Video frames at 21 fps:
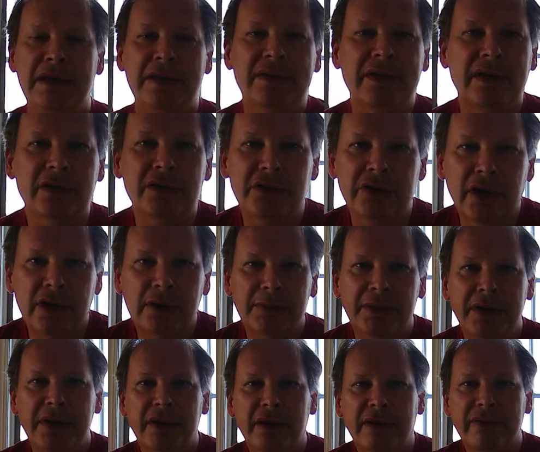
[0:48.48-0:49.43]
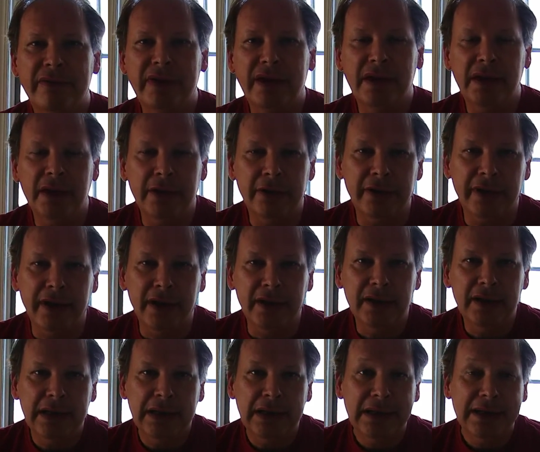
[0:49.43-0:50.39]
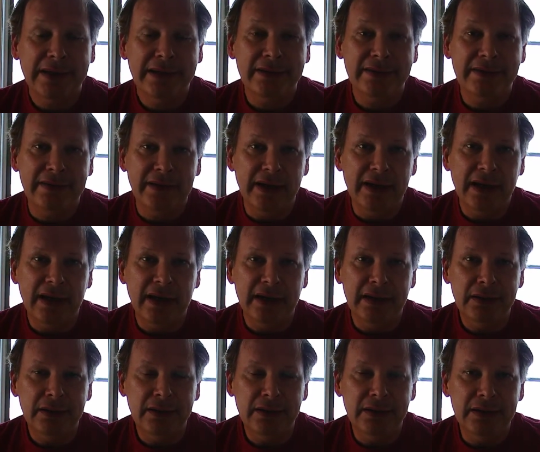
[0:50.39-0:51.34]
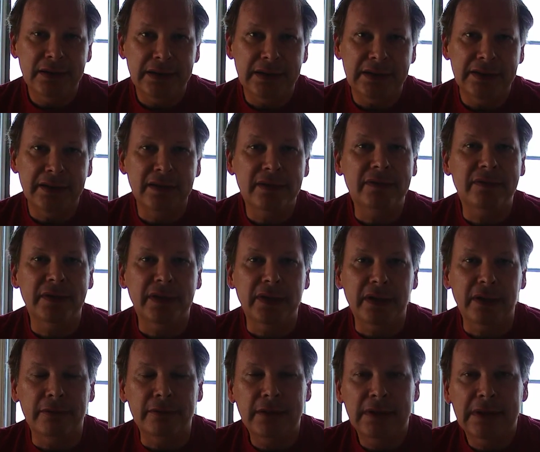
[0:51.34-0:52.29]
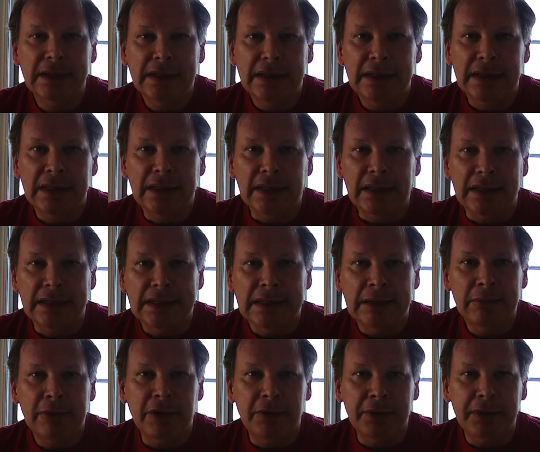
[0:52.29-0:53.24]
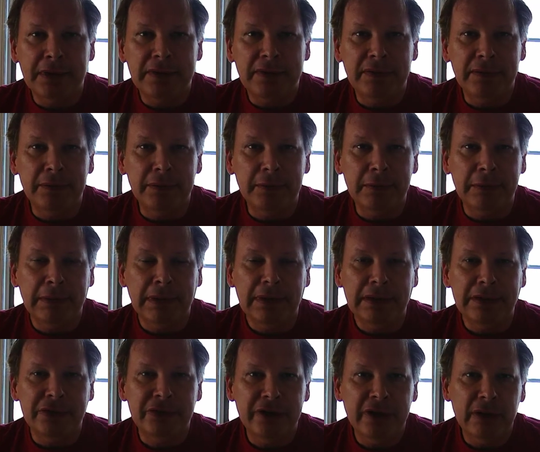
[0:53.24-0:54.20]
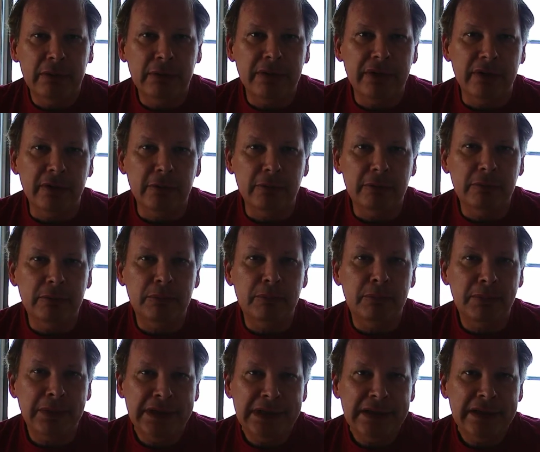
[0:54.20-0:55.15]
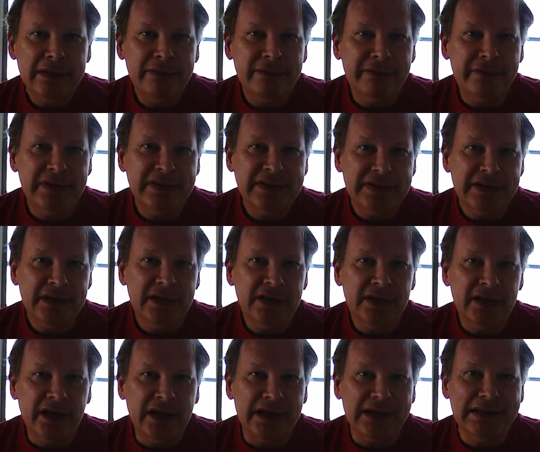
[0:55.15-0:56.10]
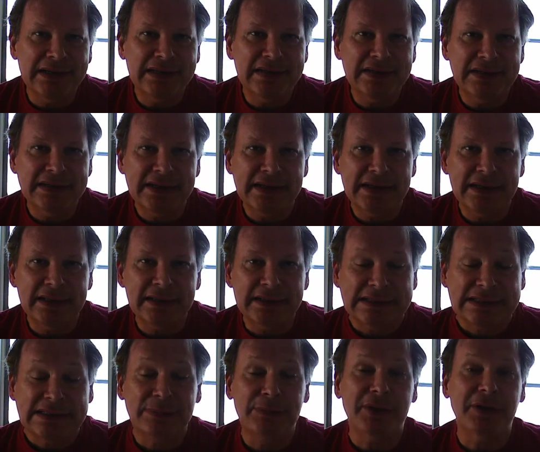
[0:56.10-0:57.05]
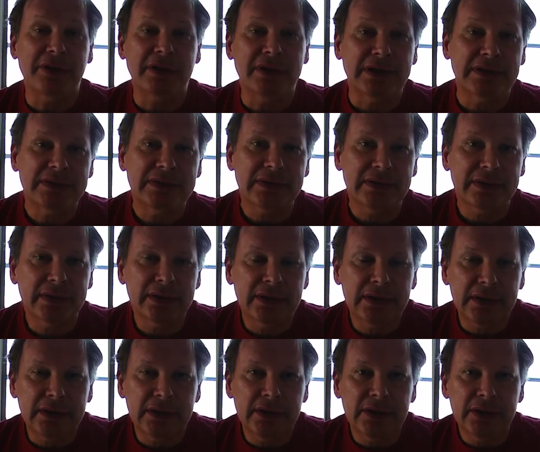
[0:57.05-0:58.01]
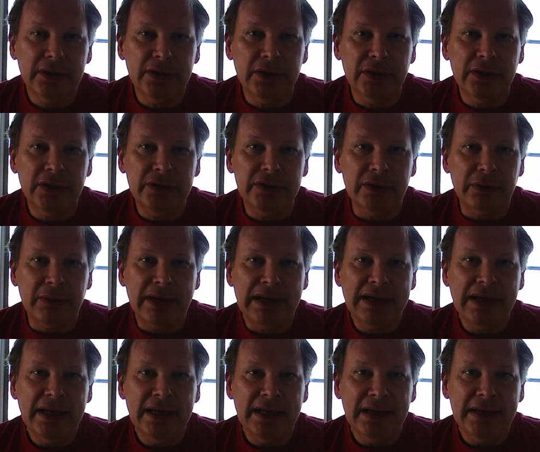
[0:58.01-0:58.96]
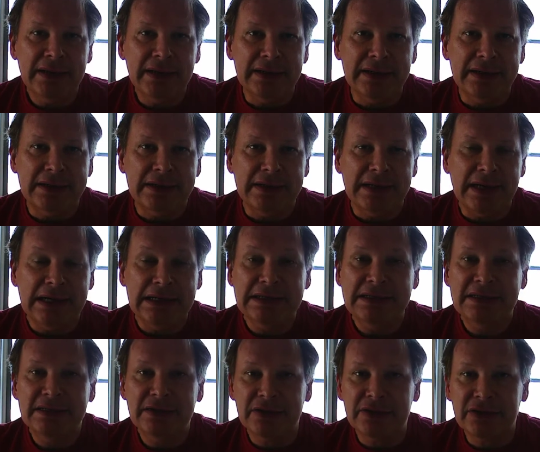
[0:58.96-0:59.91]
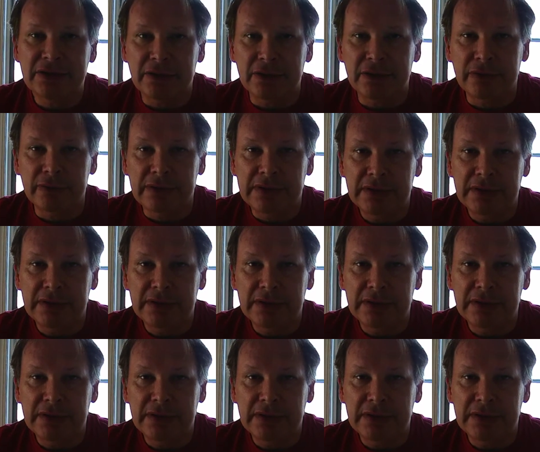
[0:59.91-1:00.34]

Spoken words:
and gentlemen of the internet. Today, on this video, I am going to share with you my Visian ICL experience. So I had ICL surgery